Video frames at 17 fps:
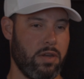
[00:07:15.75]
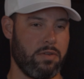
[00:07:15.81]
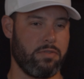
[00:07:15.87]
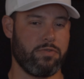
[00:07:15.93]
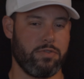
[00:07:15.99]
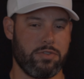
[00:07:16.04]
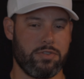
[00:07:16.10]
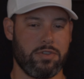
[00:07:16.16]
know?
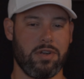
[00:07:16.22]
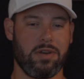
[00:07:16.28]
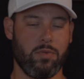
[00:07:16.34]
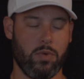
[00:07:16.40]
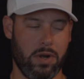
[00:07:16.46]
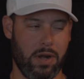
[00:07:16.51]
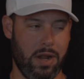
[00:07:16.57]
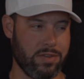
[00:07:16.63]
Yeah, for sure.
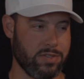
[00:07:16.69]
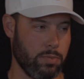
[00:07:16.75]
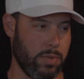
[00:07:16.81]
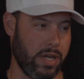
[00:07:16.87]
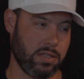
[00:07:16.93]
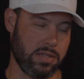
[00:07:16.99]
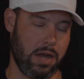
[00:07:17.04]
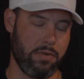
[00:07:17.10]
We're going to have
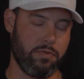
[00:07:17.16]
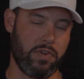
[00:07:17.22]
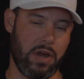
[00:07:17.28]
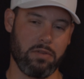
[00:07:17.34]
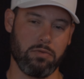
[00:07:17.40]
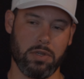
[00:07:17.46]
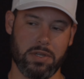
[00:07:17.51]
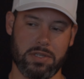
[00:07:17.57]
some like top
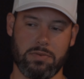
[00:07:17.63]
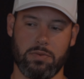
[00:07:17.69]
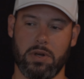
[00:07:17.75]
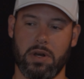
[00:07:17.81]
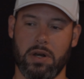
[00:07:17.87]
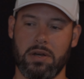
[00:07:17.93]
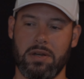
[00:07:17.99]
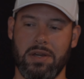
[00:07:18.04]
five lists
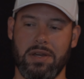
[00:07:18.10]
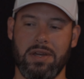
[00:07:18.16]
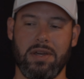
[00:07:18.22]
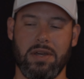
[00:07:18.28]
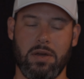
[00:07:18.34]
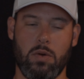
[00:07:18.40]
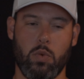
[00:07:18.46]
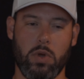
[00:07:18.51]
where
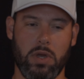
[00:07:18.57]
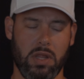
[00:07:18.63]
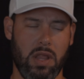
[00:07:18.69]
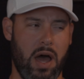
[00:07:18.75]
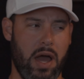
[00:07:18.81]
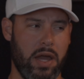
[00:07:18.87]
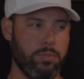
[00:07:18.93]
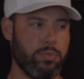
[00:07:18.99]
right we
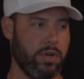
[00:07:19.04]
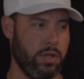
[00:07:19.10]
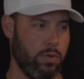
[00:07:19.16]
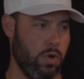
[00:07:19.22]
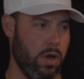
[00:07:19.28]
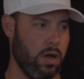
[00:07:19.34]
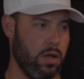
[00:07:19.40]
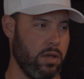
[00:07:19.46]
align pretty
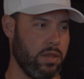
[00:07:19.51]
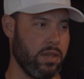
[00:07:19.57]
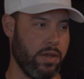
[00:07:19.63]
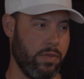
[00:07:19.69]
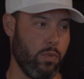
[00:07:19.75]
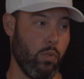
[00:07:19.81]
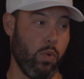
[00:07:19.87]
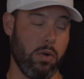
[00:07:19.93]
well and
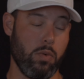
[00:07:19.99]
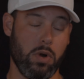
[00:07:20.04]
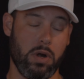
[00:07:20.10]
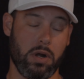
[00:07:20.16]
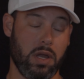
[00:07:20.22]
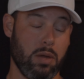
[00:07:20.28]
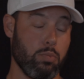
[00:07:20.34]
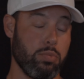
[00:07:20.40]
then where
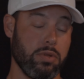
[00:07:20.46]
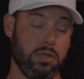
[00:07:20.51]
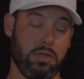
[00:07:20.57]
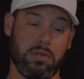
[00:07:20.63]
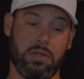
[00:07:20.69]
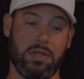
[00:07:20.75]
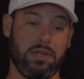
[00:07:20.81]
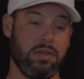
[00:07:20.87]
we're
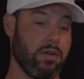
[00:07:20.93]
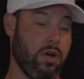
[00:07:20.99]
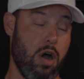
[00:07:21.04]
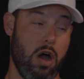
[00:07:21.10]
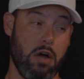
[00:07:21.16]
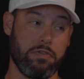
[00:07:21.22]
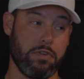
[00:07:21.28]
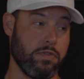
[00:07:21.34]
completely
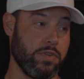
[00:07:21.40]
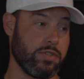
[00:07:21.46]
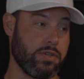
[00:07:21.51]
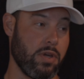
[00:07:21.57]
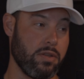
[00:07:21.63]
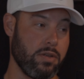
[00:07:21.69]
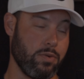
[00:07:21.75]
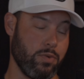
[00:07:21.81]
off of each
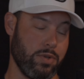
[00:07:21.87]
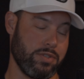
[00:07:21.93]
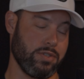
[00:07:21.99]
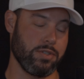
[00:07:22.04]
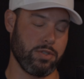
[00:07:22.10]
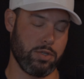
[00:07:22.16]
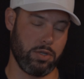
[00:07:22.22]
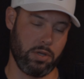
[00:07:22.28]
other which
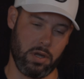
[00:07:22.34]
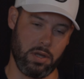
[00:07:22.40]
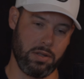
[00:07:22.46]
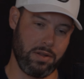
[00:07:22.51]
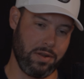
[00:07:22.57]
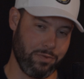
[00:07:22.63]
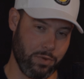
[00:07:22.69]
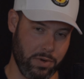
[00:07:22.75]
is good
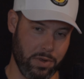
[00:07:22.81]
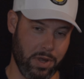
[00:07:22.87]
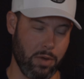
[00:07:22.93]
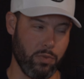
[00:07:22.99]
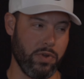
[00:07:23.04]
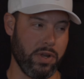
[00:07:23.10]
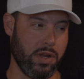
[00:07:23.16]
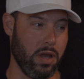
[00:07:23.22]
you know if
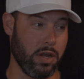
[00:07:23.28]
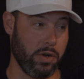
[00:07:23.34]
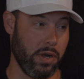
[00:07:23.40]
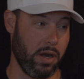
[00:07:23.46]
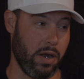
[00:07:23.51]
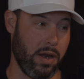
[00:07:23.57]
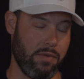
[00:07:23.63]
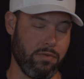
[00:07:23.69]
we
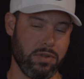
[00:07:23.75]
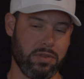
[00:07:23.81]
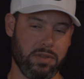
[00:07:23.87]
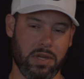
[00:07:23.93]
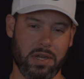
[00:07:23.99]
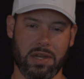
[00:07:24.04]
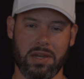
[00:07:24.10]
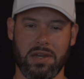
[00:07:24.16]
agreed on
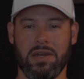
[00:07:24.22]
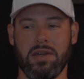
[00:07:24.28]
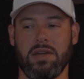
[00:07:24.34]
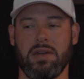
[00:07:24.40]
everything